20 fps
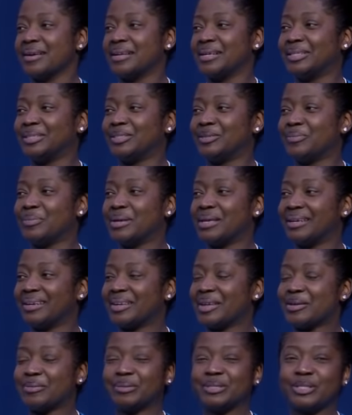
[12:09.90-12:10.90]
Jaemellah
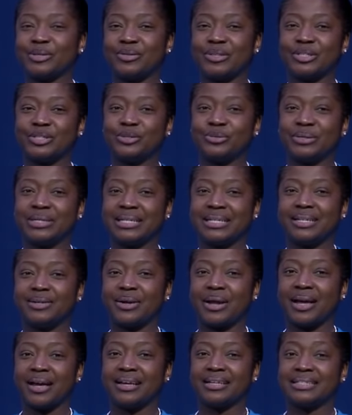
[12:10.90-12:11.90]
Kemp so that you can
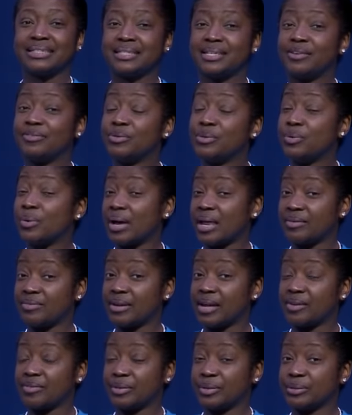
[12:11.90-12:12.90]
see if you
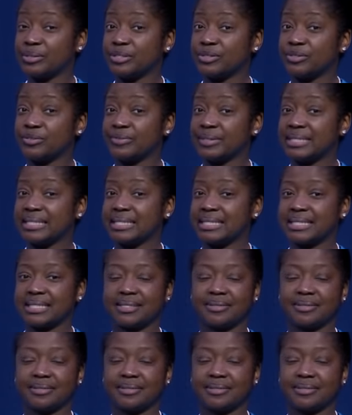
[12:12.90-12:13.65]
qualify for those services.